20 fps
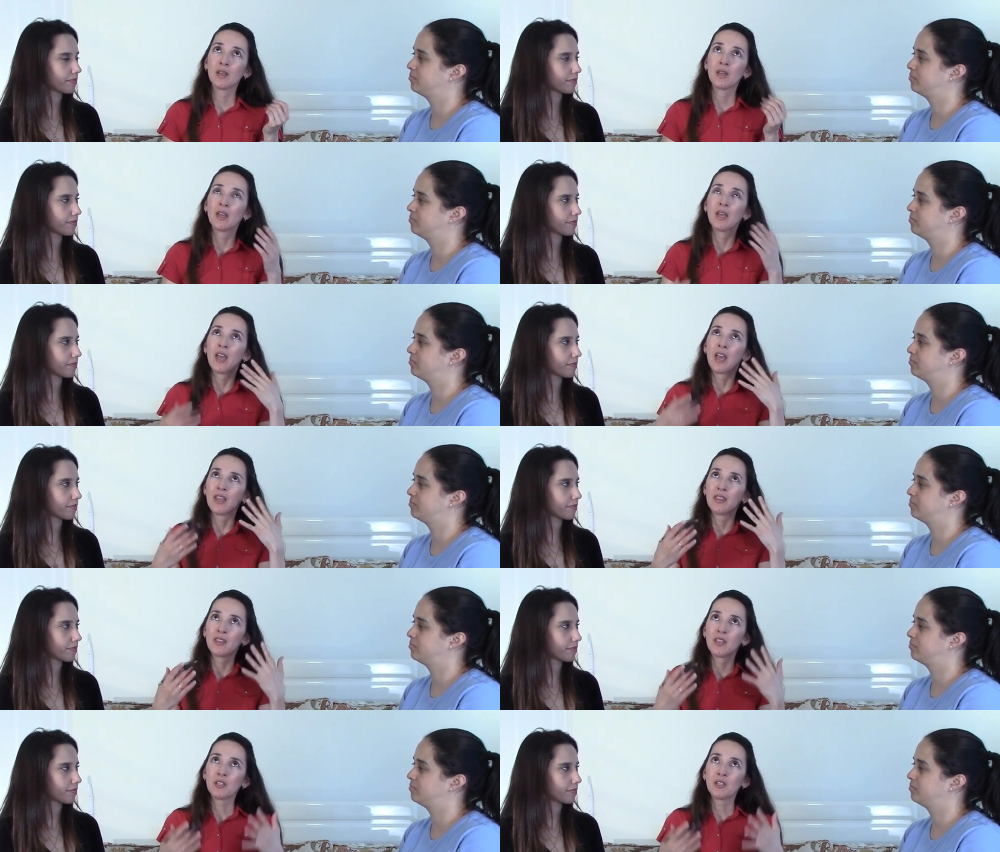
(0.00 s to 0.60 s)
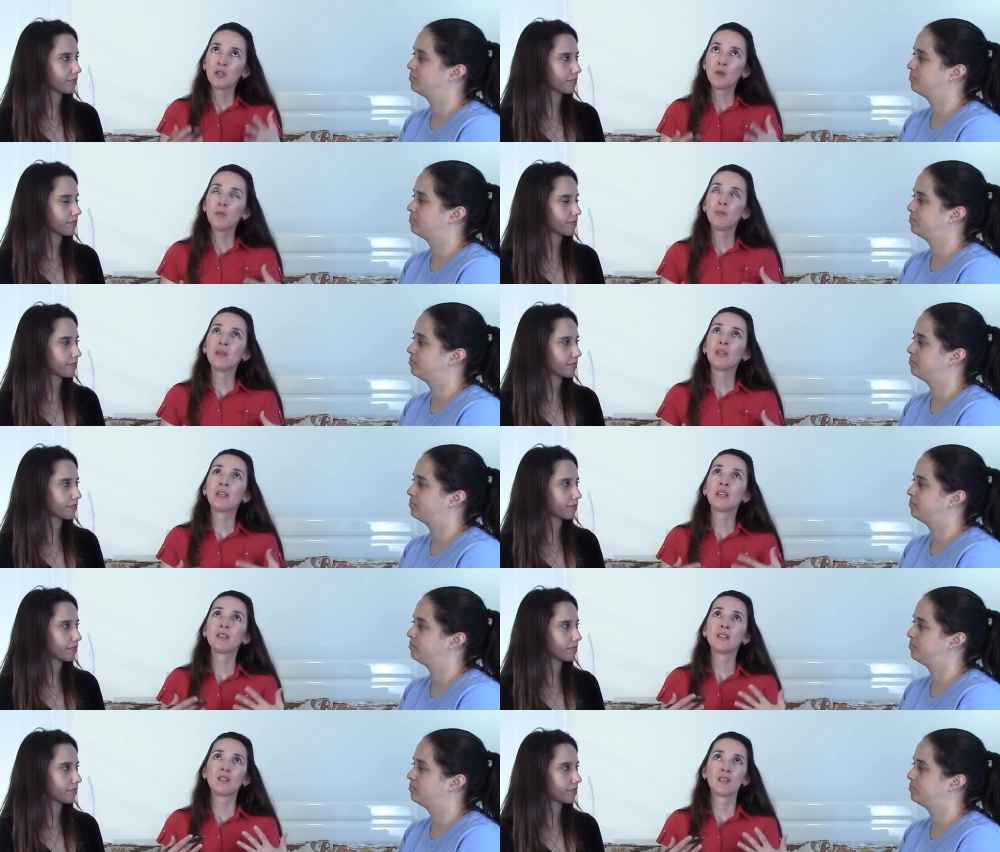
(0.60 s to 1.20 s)
Speaker 1: and then you
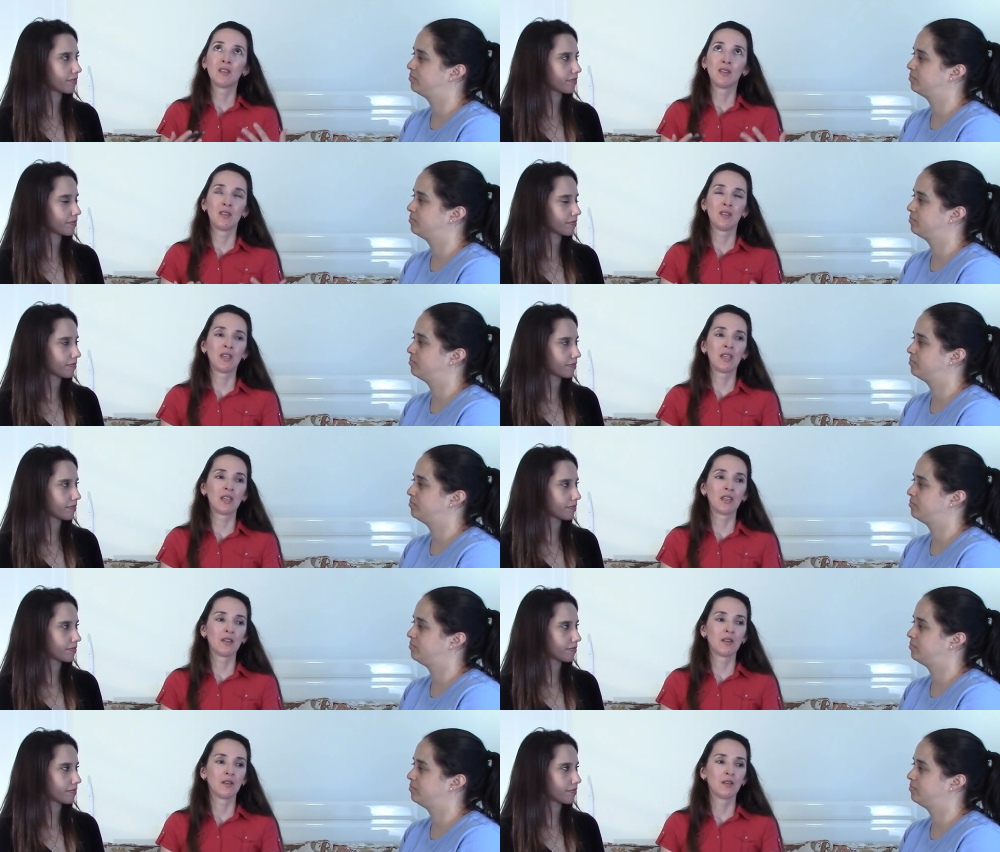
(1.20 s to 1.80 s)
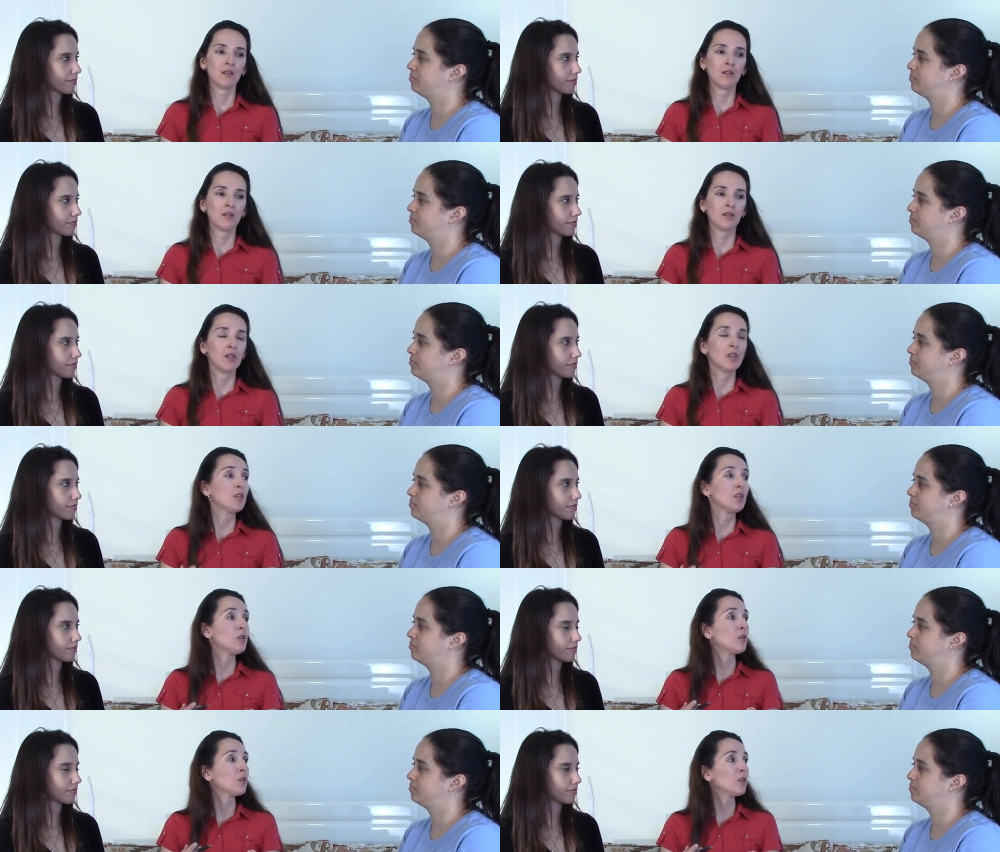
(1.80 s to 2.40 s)
begin to think,
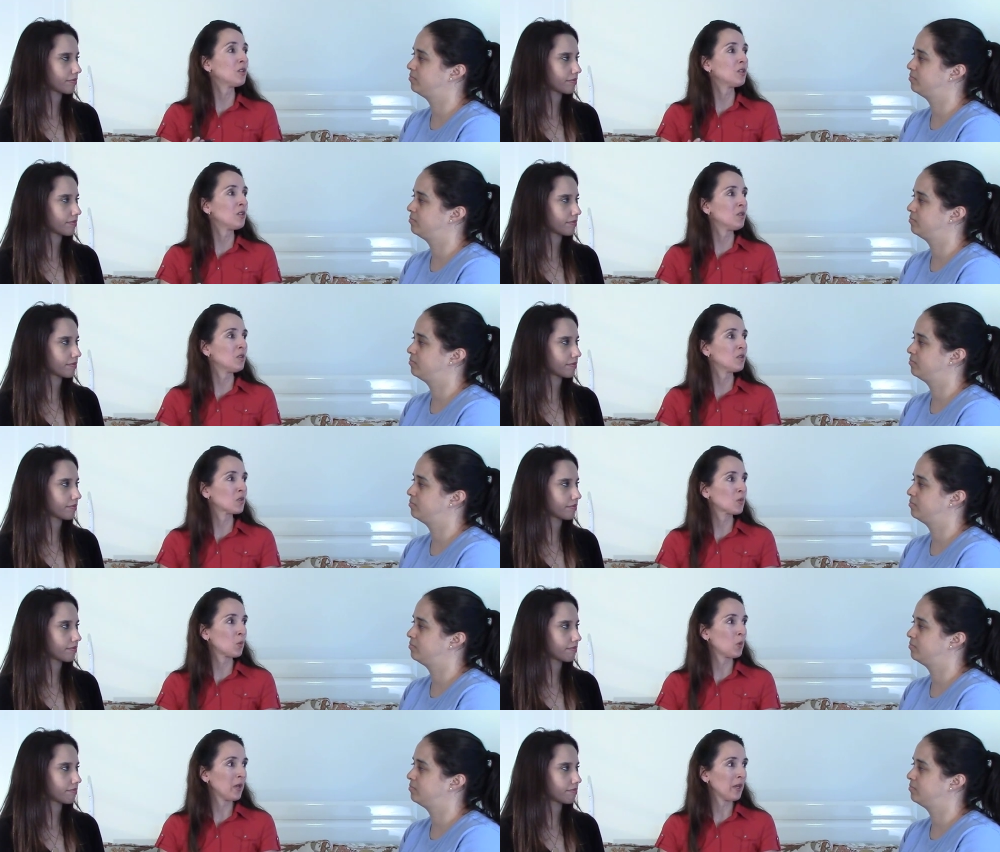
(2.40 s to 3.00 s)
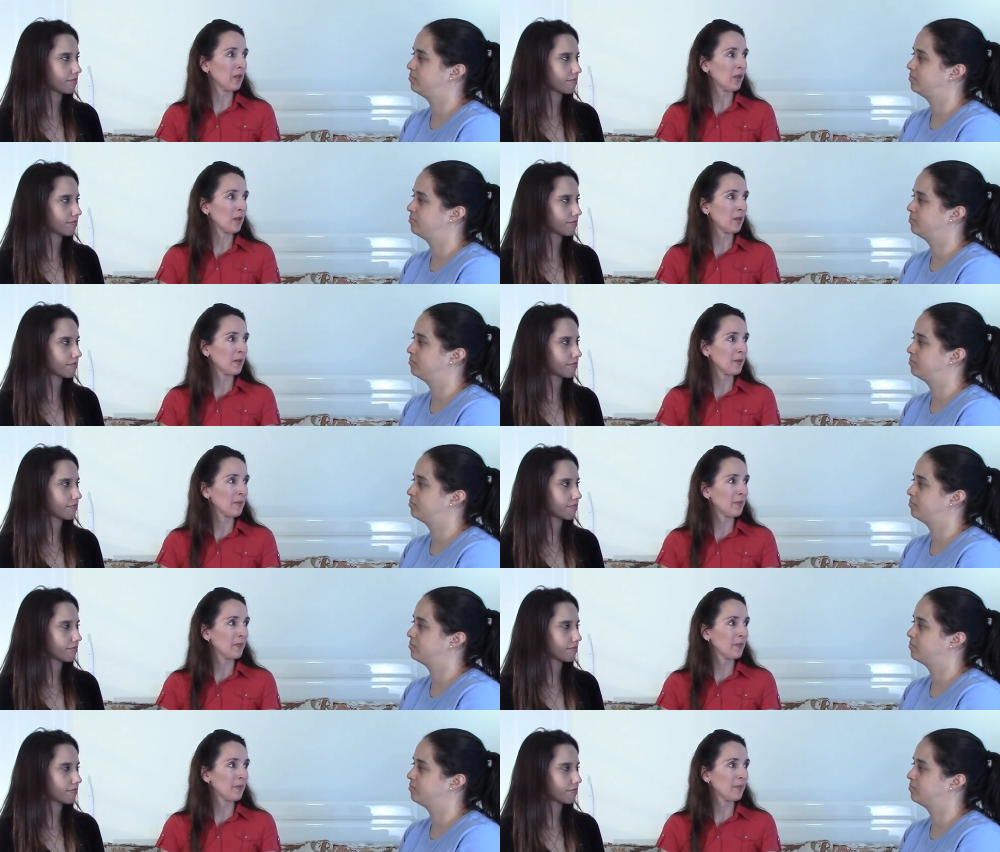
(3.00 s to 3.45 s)
you can use will.